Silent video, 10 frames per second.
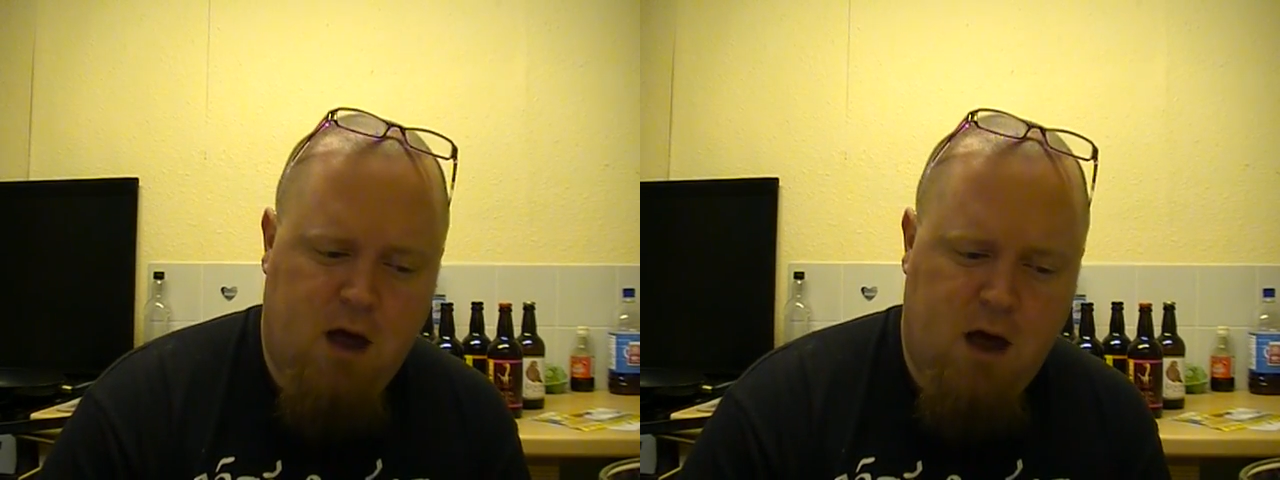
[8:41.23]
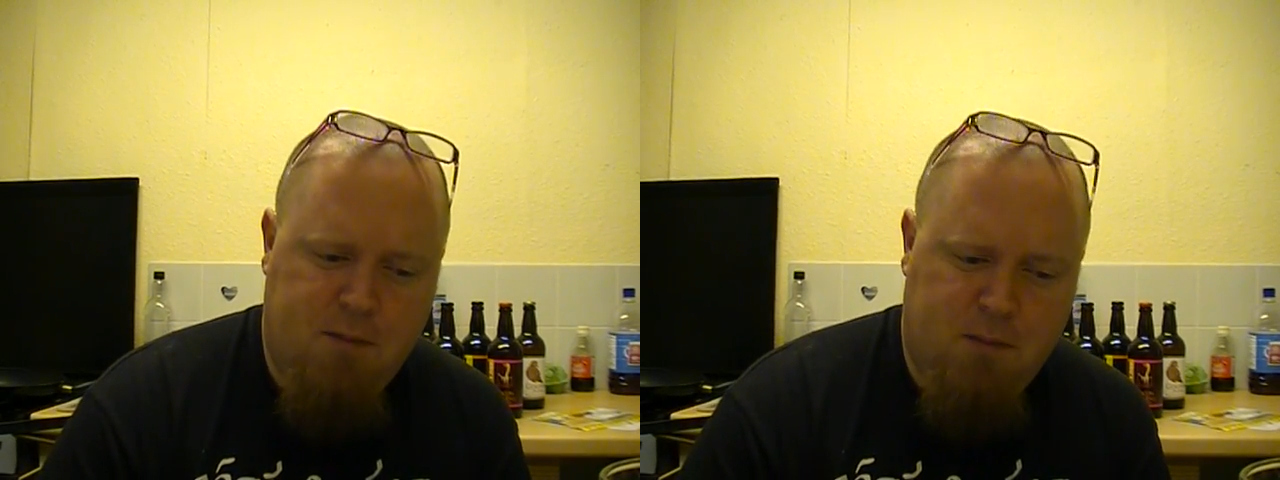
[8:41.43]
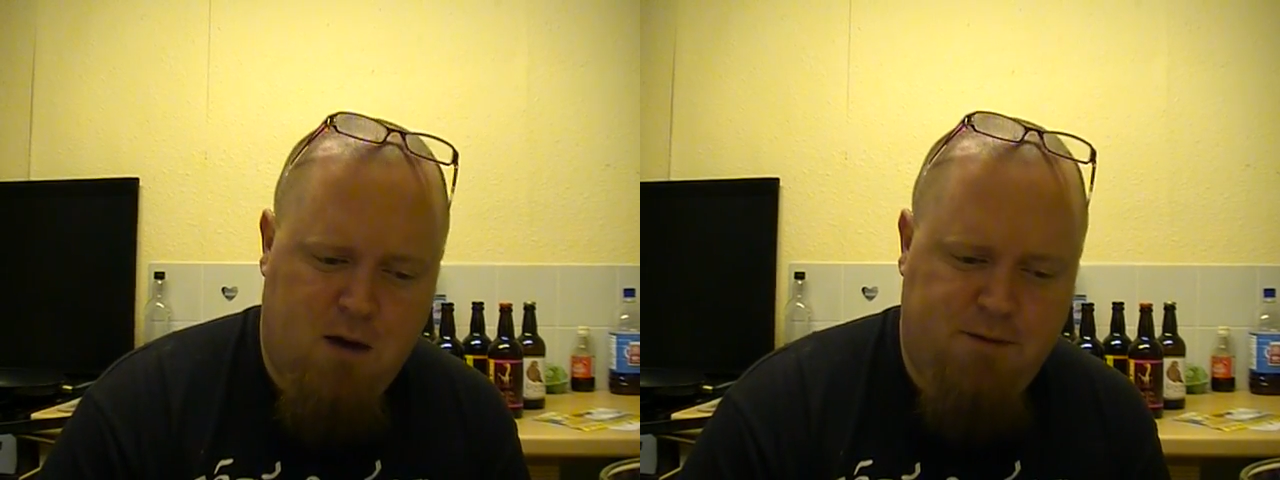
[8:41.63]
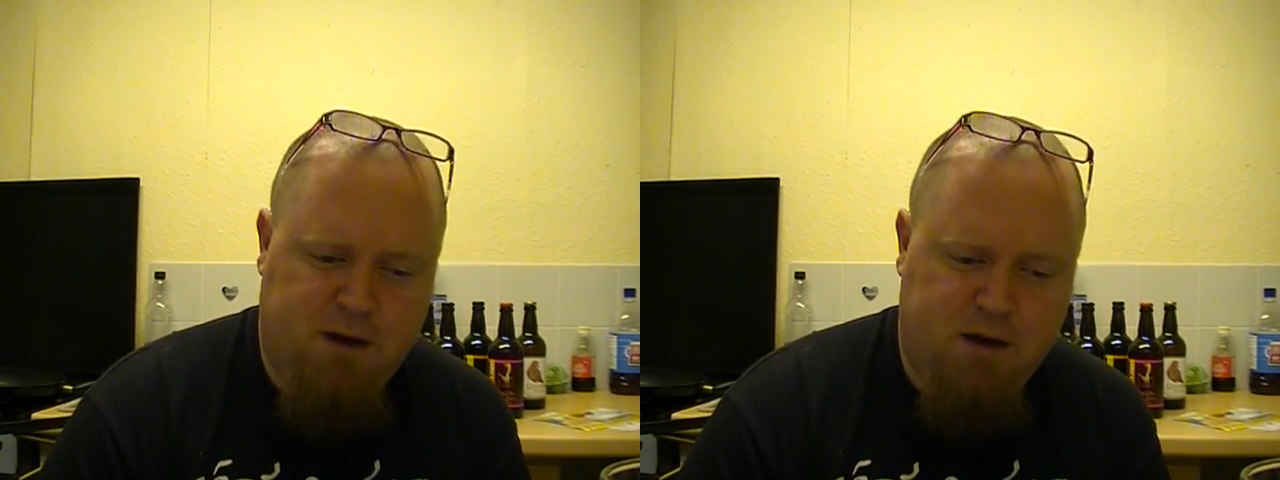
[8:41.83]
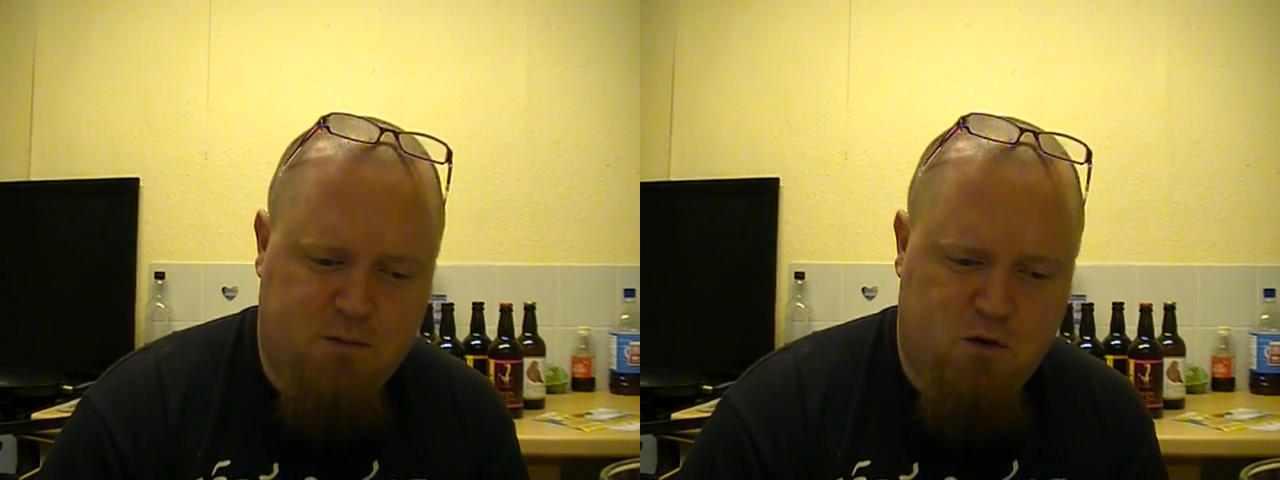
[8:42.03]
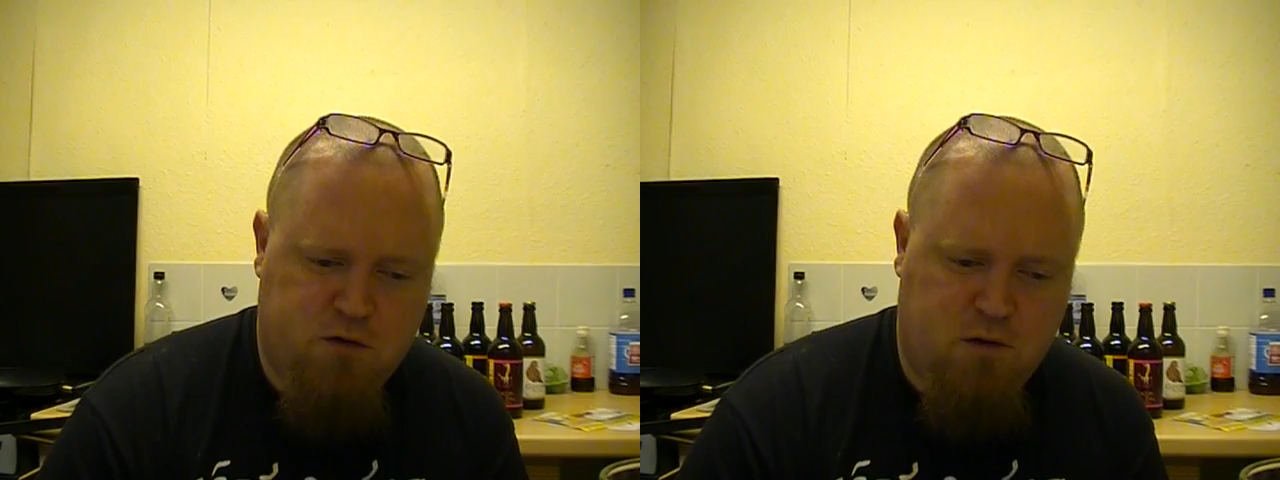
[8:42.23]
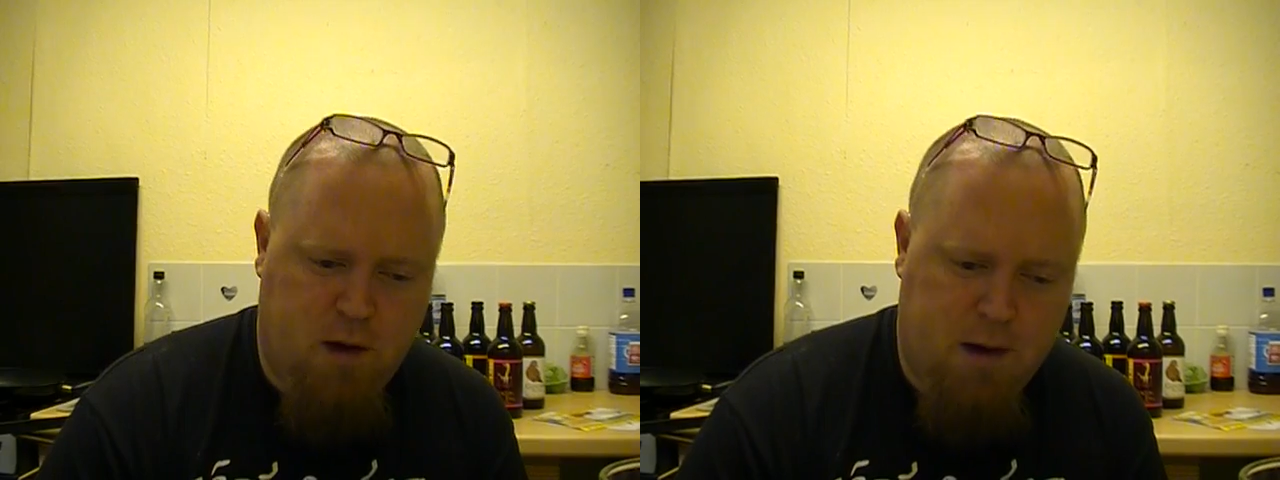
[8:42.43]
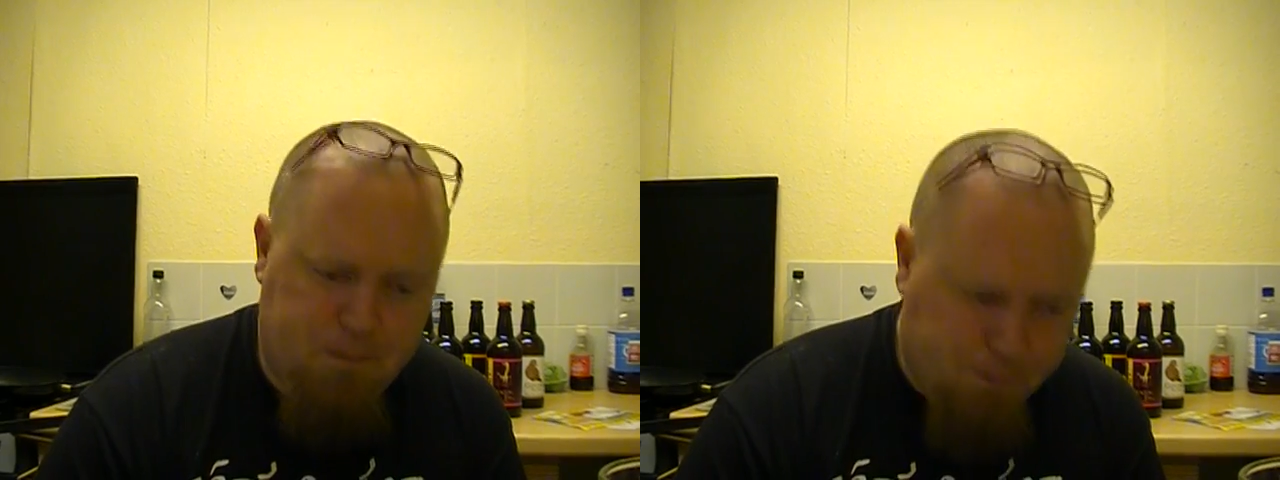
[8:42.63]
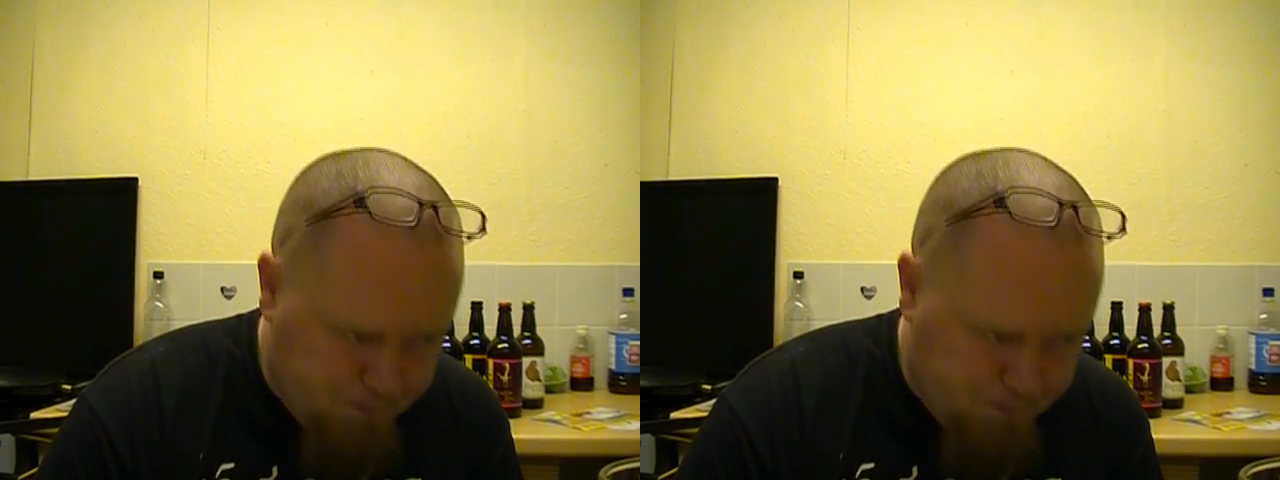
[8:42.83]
Um, I think there's more to it.